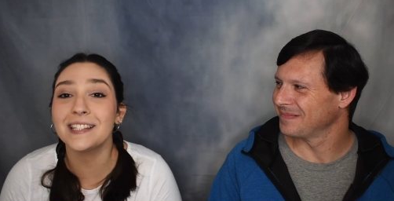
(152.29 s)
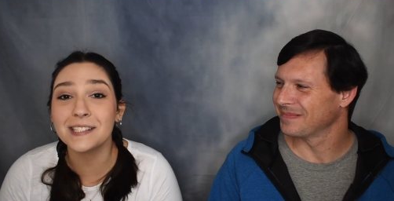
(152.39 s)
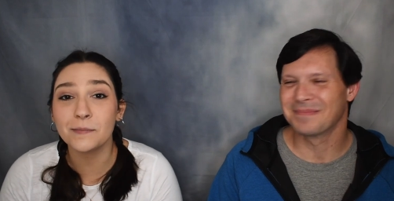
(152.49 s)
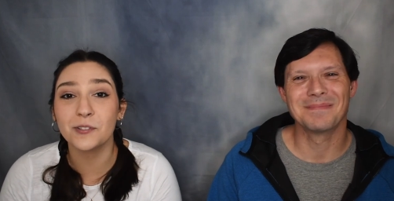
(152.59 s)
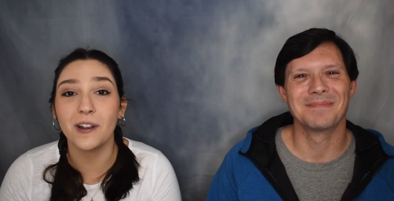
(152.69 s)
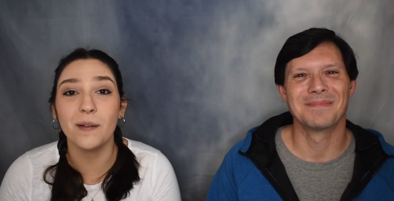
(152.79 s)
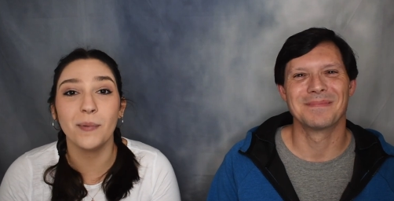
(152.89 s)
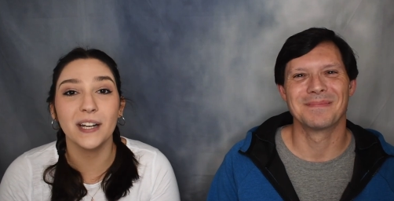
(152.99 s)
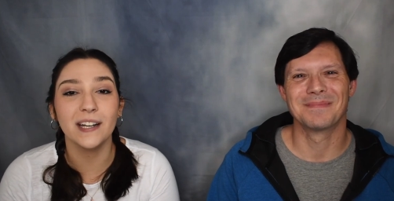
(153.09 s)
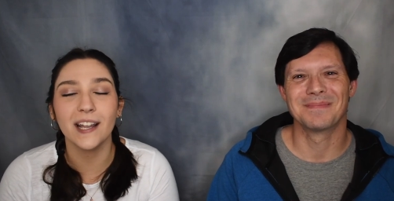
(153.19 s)
Speaker 1: the subscribe
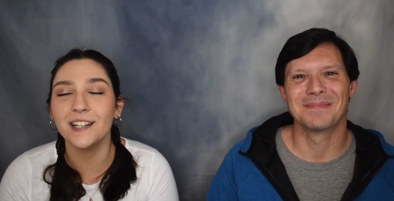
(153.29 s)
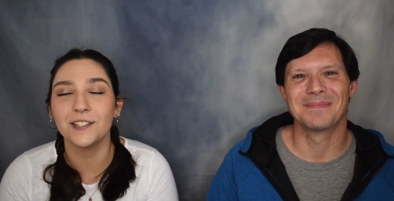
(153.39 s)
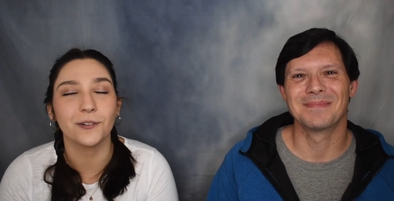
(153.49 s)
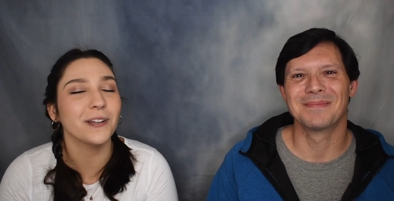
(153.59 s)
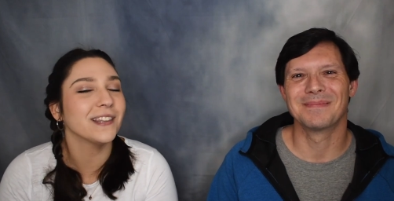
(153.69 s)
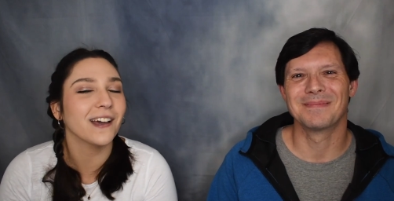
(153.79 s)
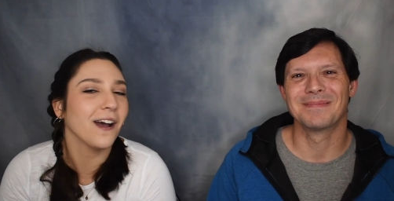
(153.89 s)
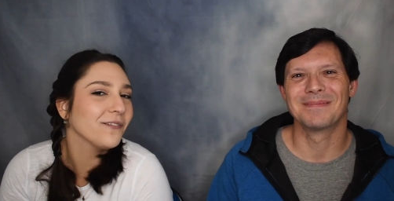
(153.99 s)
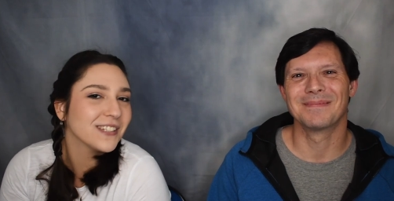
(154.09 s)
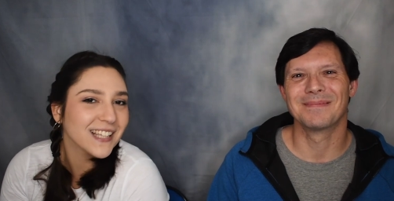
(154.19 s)
button, and join the
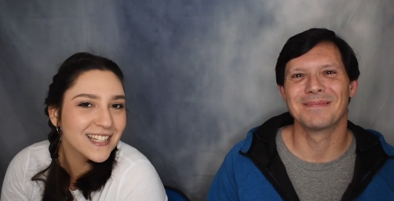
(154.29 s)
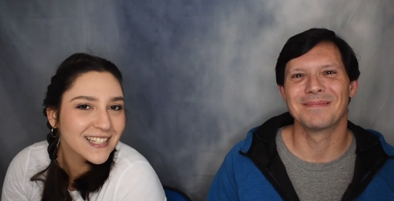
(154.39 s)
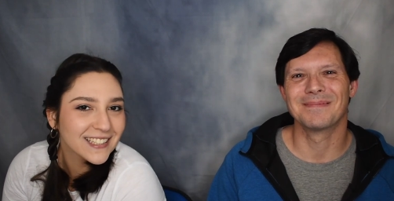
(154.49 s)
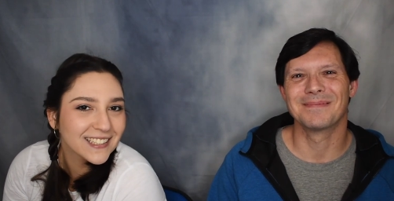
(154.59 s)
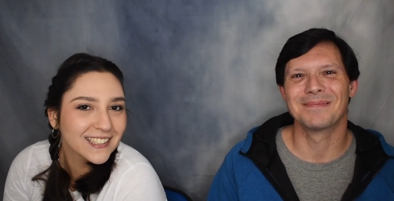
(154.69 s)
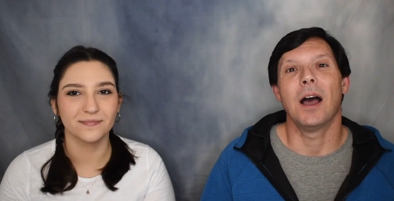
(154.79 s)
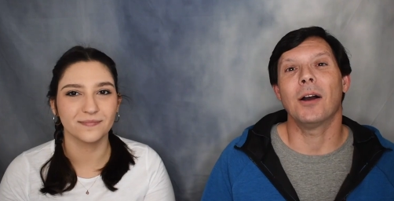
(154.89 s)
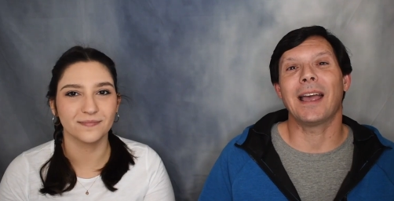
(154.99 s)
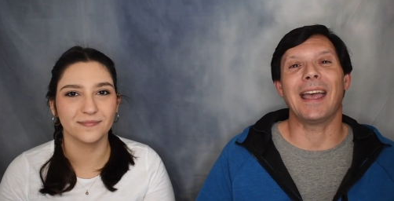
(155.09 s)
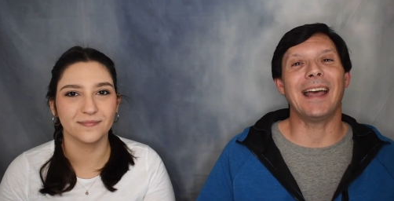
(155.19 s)
conversation.
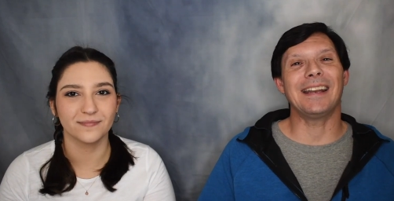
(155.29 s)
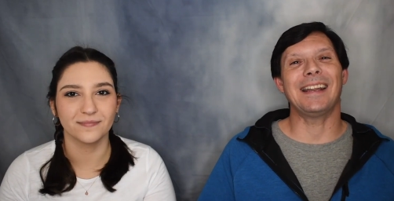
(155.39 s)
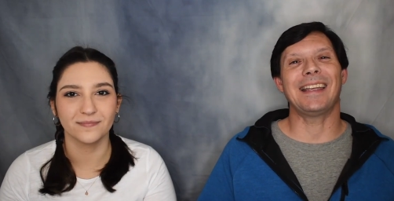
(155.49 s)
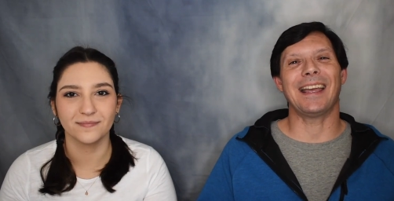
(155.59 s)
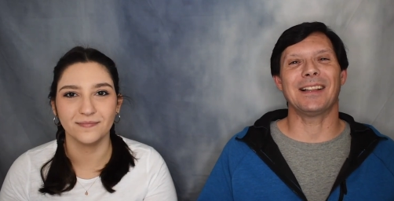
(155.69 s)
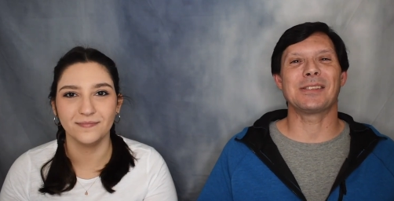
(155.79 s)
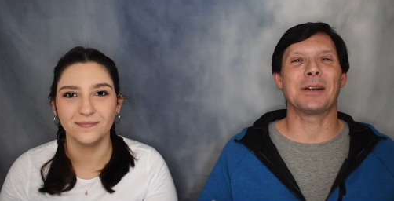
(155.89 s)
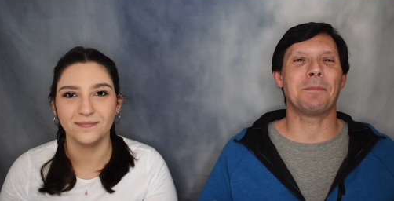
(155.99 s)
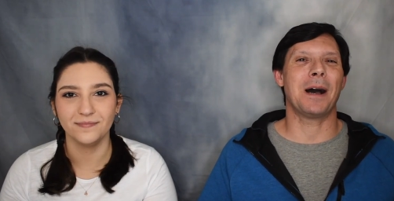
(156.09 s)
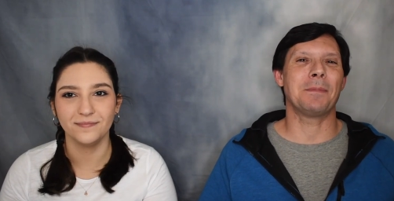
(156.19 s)
Speaker 2: Okay, editing Kayla is
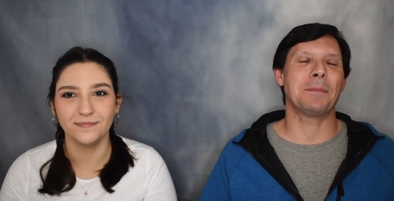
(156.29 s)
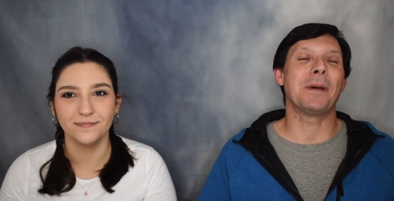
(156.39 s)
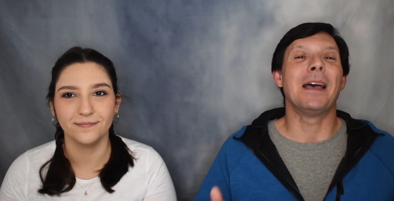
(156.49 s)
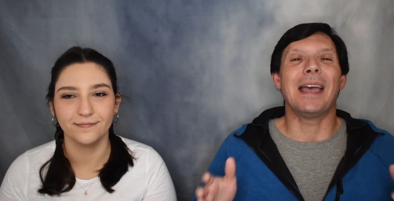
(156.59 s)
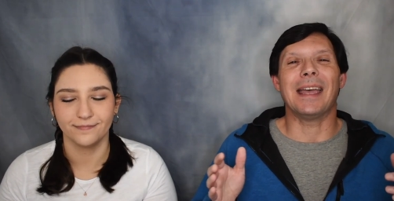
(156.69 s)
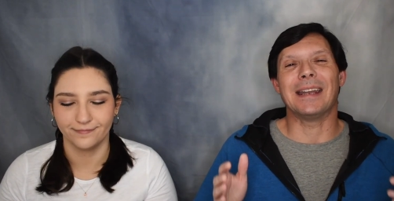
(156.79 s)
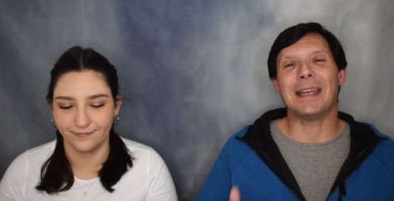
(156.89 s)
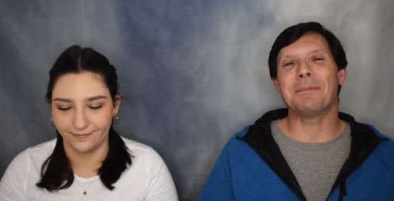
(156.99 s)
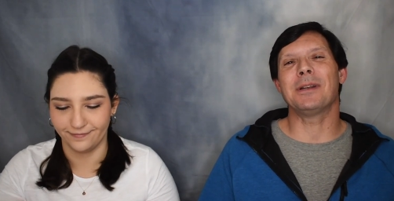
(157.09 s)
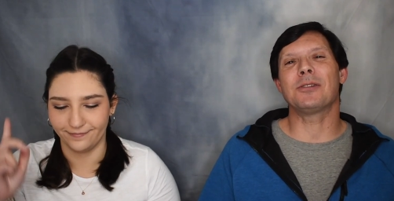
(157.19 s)
going to pop up an
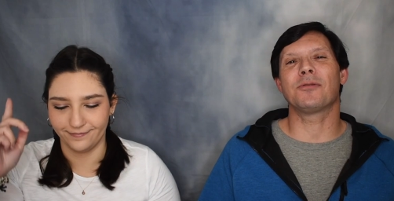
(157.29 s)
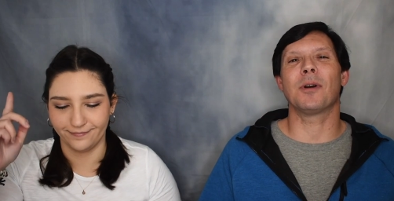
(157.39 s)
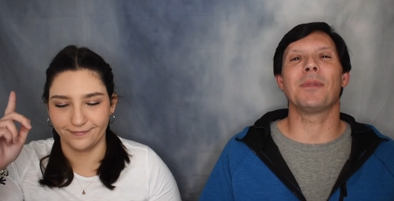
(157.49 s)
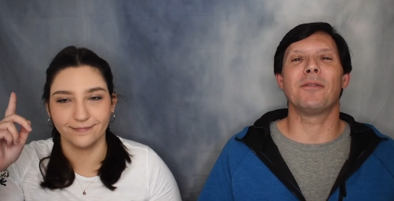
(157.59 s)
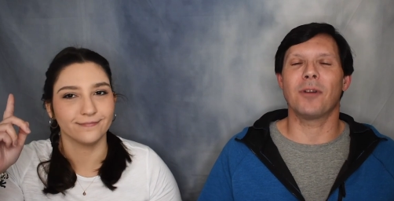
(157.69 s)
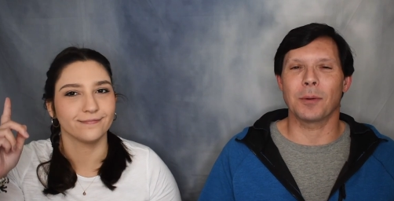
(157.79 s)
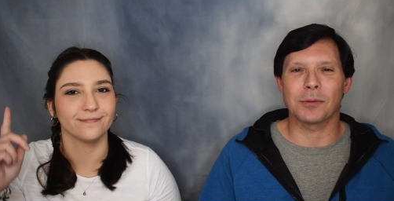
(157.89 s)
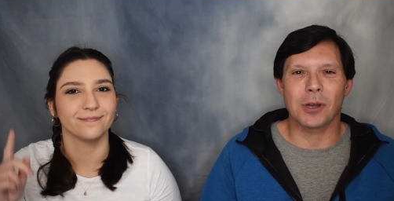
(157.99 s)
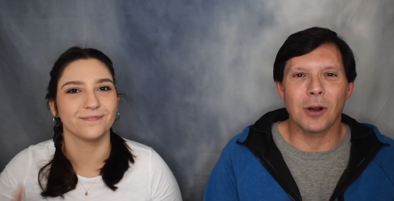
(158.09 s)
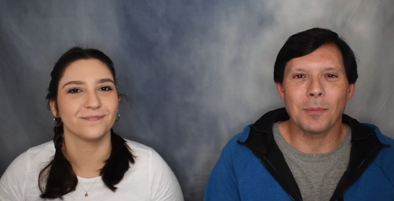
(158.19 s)
image from the
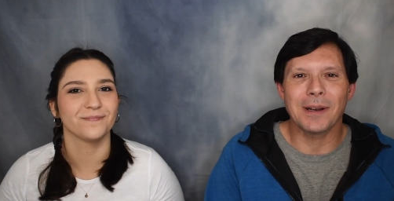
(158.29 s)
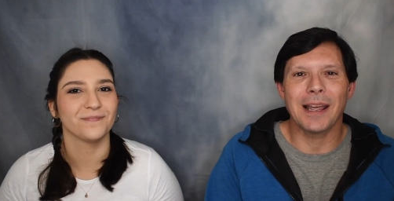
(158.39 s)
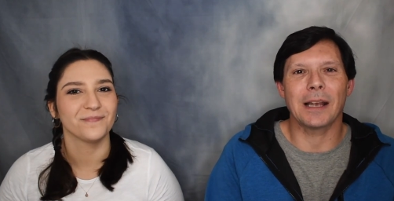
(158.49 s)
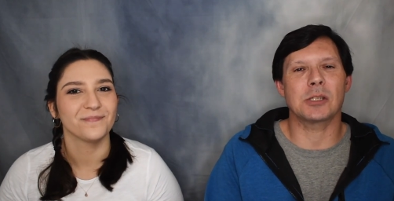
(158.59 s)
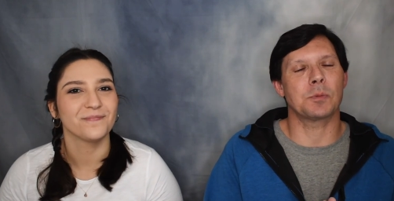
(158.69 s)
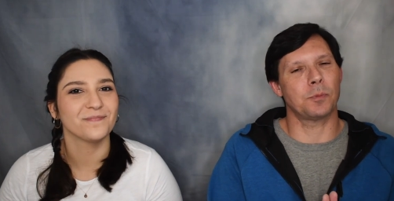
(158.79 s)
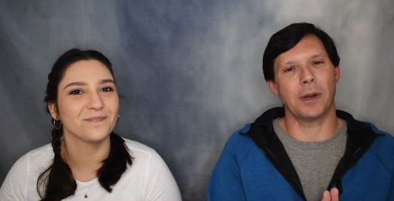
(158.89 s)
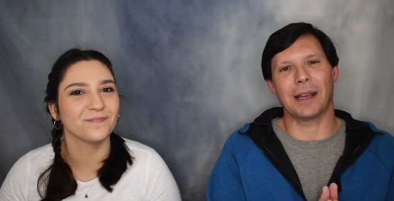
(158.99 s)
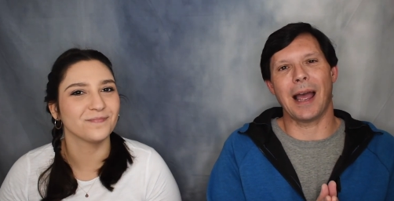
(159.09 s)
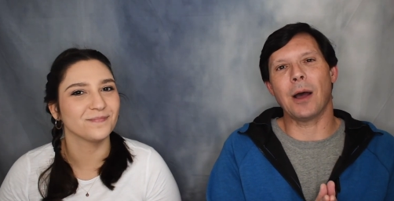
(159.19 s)
Farmer's Almanac
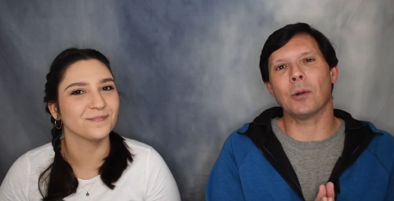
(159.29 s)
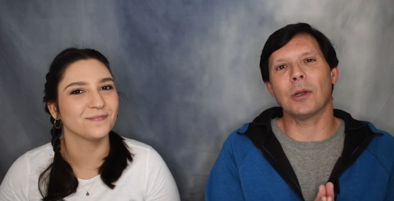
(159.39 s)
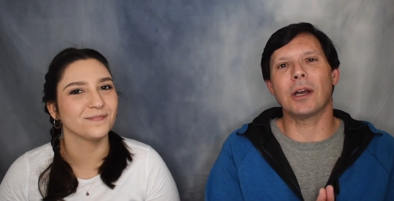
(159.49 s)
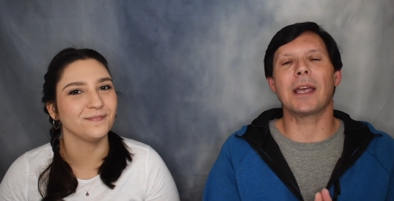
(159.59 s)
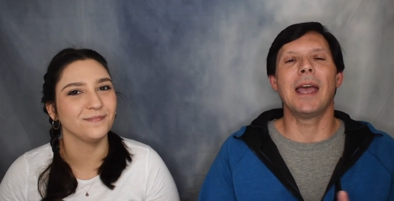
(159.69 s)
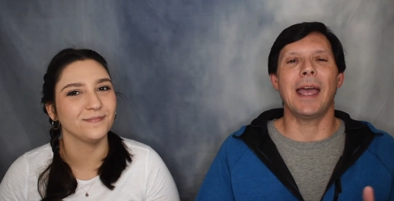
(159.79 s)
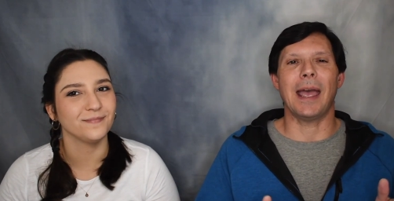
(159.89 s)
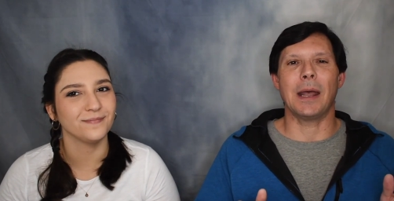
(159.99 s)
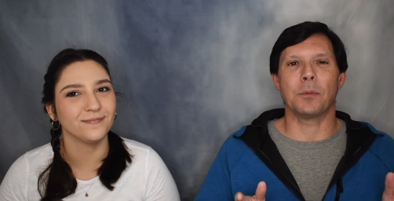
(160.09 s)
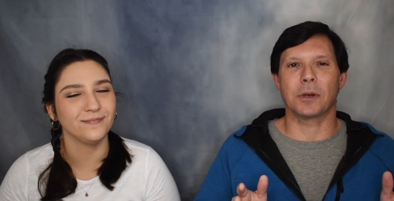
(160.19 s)
Spring Outlook,
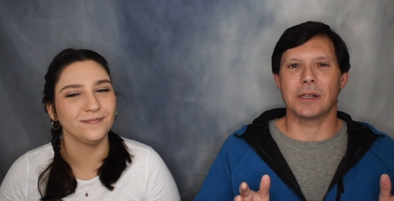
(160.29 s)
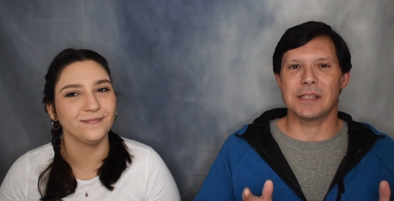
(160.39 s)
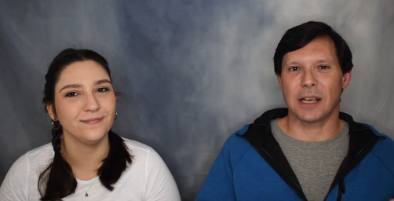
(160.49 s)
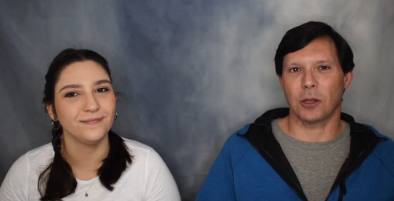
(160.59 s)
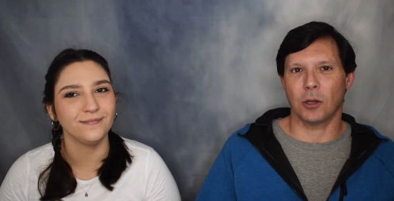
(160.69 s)
and we're going to take a